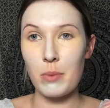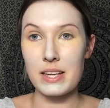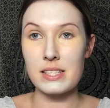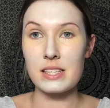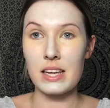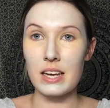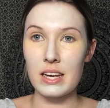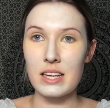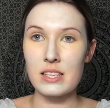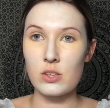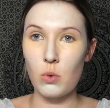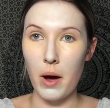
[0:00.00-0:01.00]
my skin
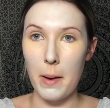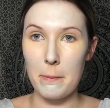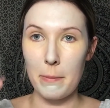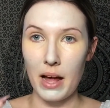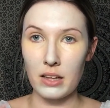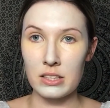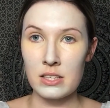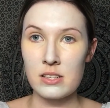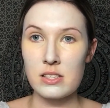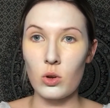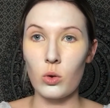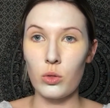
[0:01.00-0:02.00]
is quite
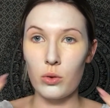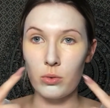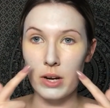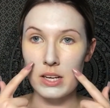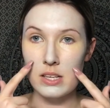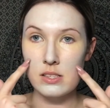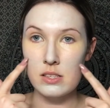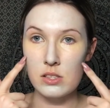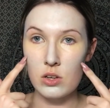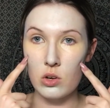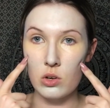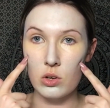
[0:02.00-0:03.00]
balanced. All the redness is
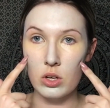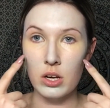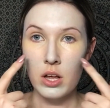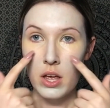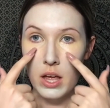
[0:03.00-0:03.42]
gone.